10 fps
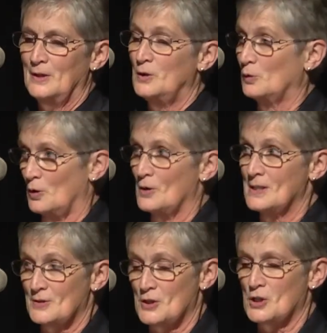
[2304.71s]
You
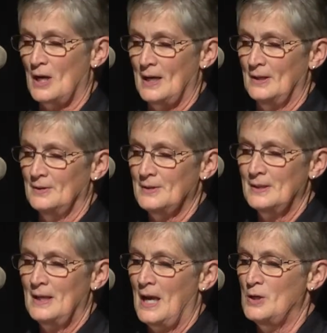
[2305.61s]
learned as a child,
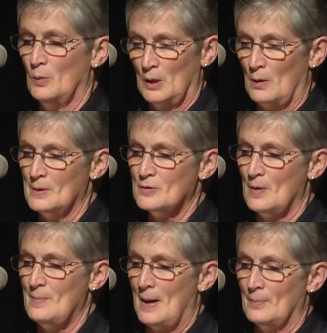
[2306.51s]
and you will always
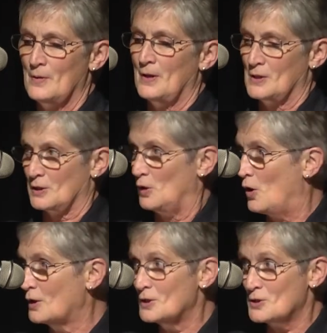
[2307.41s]
remember that as
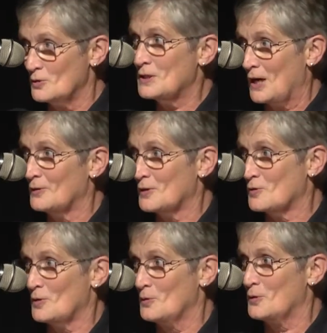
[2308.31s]
long as you tell the
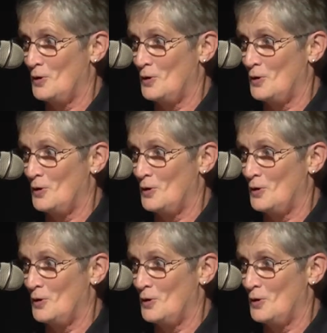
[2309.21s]
truth,